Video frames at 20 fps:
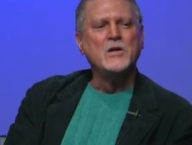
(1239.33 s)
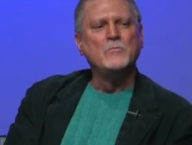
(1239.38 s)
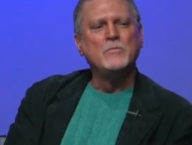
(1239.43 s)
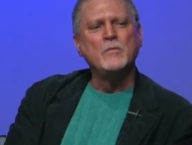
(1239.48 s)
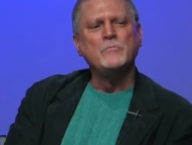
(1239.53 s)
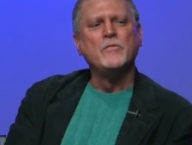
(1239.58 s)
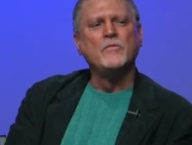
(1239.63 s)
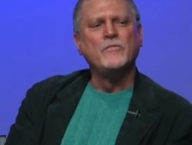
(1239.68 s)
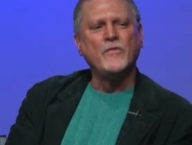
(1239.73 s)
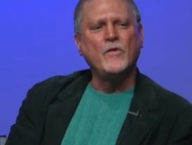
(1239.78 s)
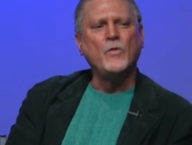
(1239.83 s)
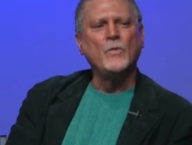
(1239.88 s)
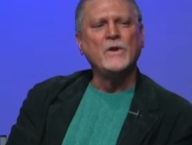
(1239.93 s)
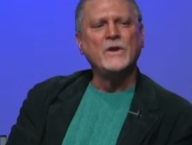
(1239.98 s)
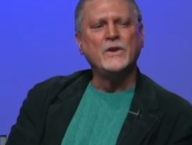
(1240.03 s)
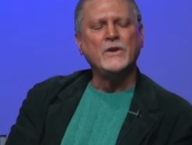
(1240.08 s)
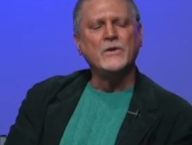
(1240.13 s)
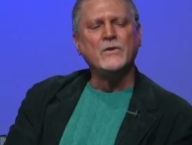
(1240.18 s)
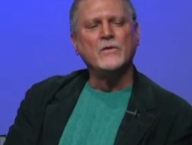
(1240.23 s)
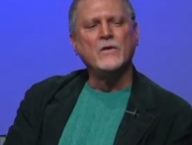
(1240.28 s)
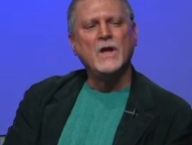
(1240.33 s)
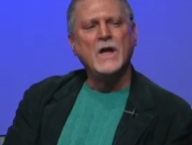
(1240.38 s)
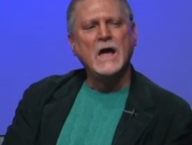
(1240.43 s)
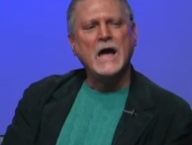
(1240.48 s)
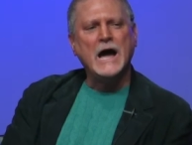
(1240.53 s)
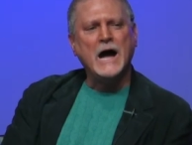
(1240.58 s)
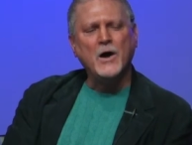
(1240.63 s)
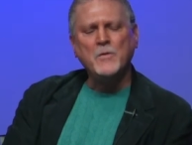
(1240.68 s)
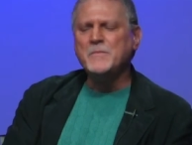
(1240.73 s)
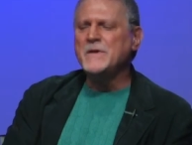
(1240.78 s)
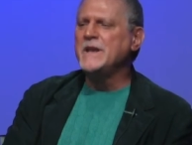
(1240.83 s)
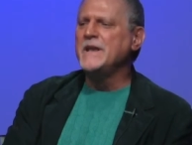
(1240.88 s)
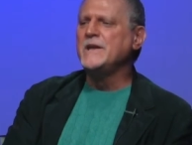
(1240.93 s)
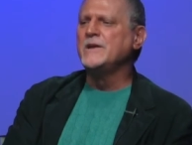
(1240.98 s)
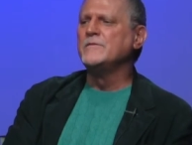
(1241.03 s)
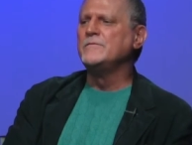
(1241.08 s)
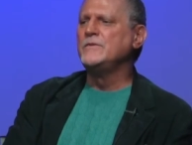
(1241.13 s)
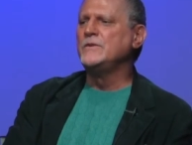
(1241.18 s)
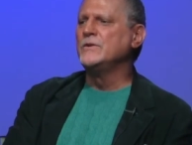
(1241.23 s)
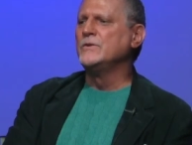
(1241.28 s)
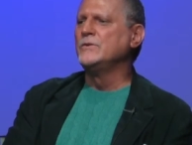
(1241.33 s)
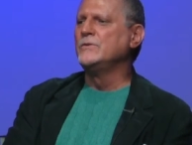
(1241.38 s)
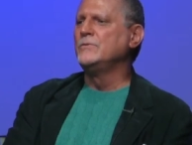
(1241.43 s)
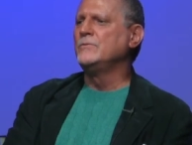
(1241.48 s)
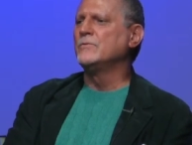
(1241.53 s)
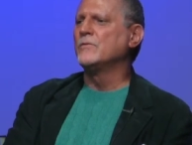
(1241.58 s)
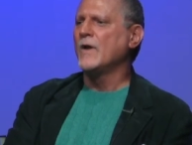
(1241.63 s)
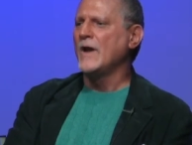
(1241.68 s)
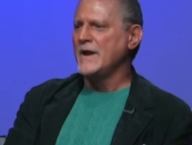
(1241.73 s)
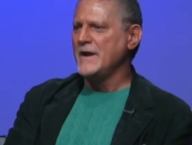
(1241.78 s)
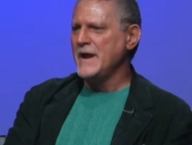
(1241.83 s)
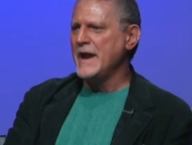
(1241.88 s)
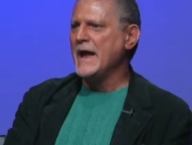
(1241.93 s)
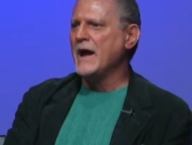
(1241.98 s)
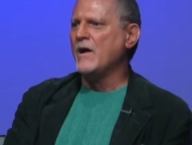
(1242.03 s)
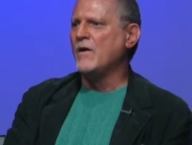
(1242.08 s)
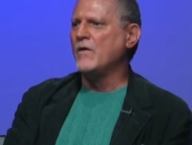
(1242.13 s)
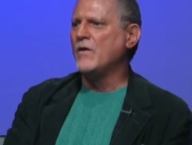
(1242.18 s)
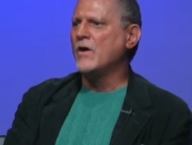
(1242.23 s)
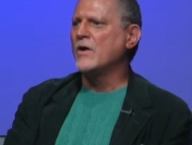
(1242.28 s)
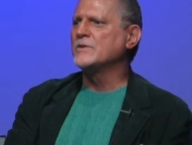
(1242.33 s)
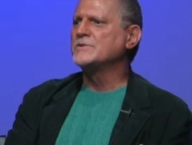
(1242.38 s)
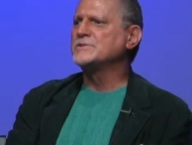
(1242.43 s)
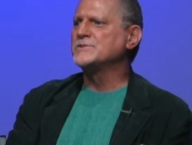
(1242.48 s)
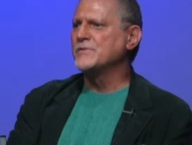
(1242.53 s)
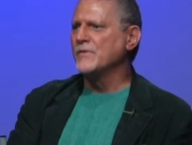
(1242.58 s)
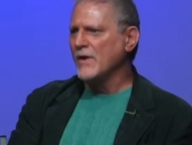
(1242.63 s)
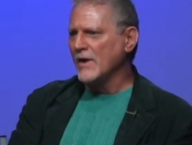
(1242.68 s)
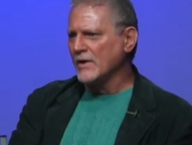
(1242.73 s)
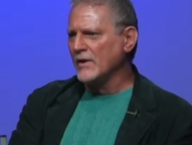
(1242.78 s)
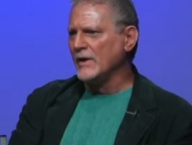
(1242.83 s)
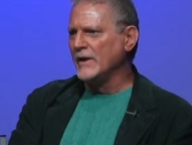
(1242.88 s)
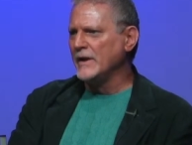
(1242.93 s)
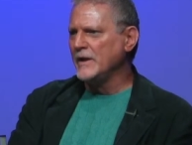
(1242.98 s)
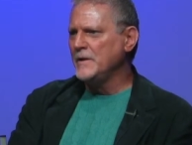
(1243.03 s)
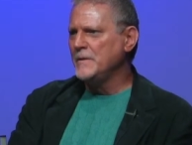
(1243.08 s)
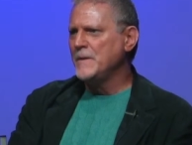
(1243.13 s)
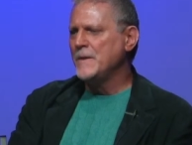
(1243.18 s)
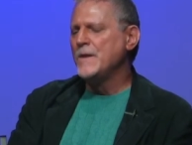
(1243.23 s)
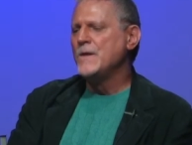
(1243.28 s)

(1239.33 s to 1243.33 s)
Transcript: But before we do, how many of you right now are struggling